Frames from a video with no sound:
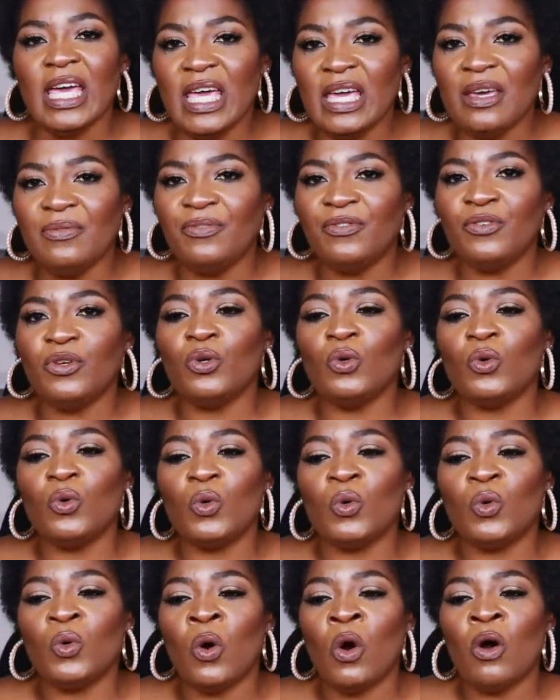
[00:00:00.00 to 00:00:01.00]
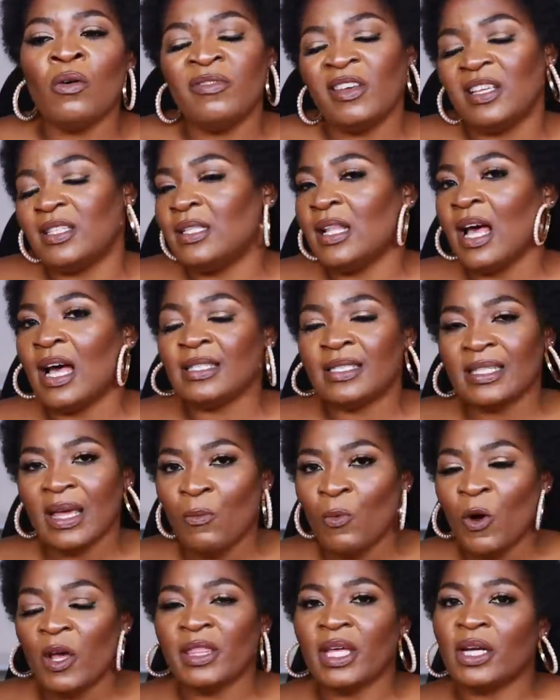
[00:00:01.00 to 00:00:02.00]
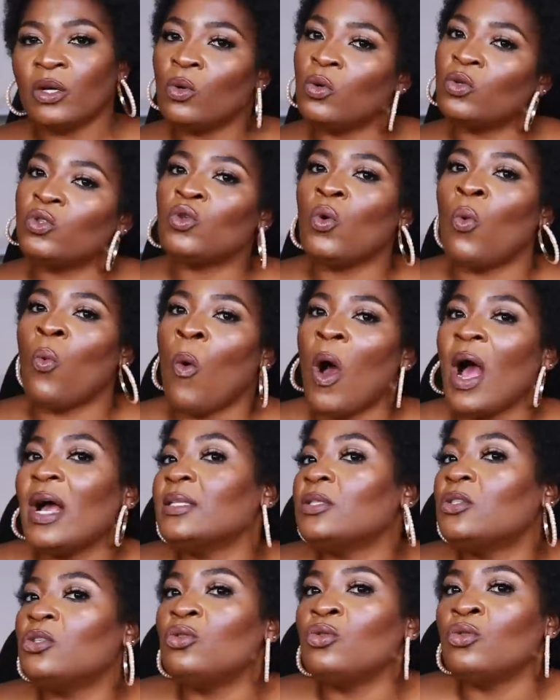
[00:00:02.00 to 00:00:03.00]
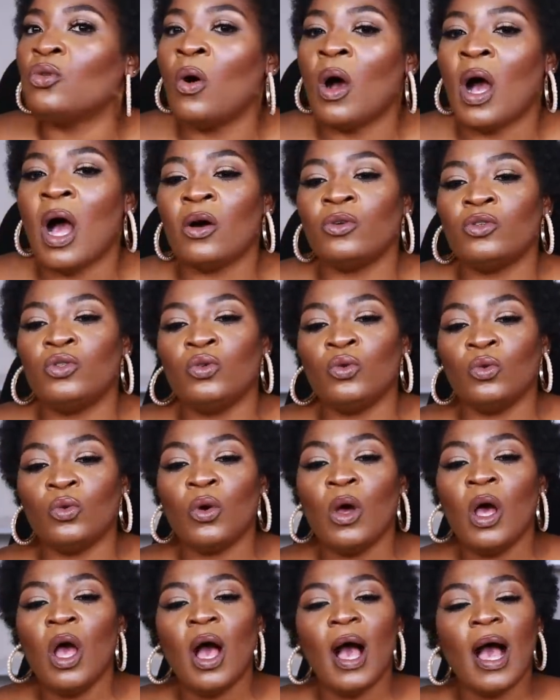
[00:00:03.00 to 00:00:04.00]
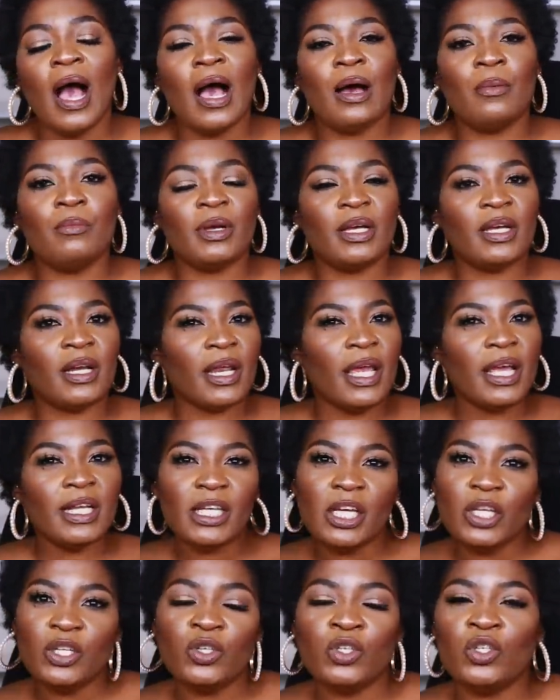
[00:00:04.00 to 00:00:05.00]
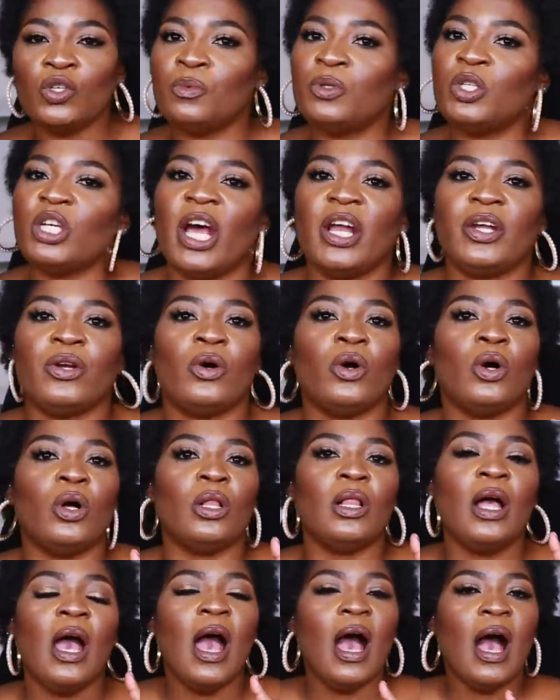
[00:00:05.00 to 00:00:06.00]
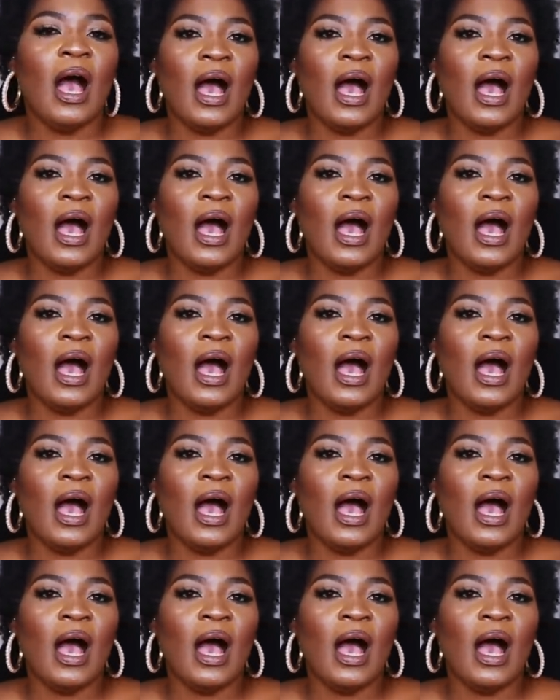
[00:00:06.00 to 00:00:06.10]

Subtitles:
If you obviously are someone that also wants to know how to create a YouTube channel,